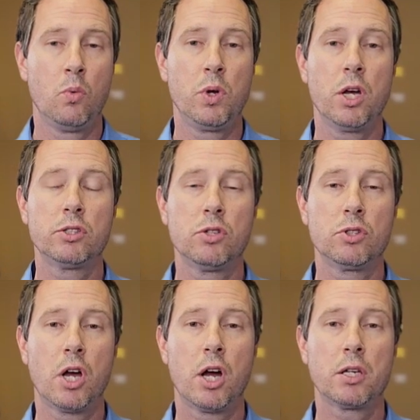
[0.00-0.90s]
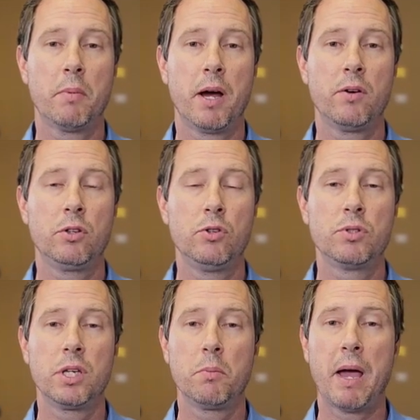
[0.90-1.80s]
We also talked about
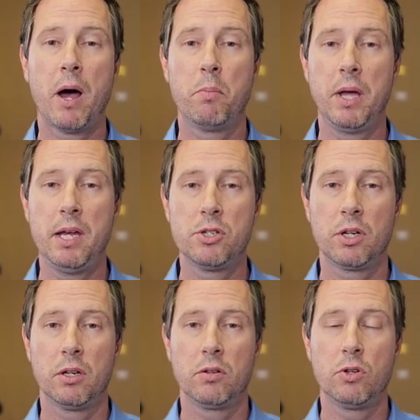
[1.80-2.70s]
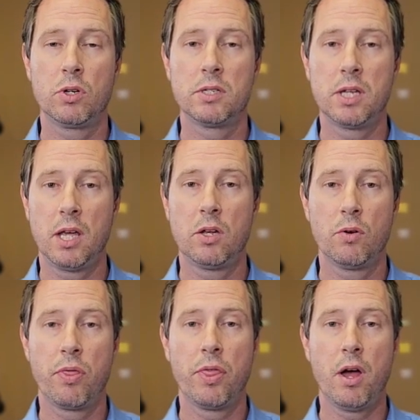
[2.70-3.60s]
using palpation. You could take your
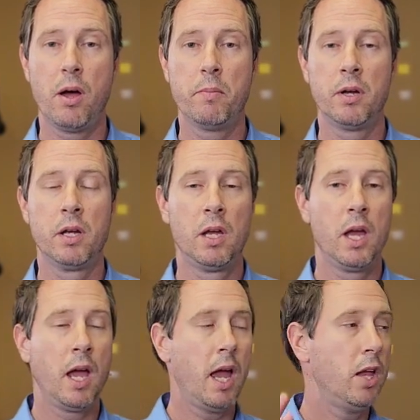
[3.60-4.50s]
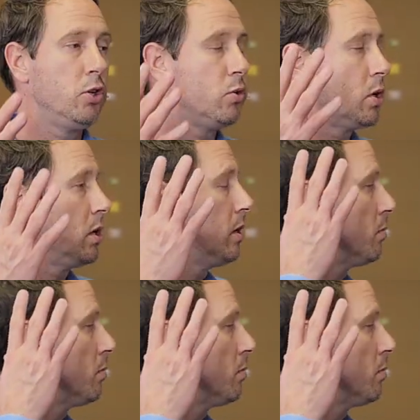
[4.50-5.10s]
thumb and you could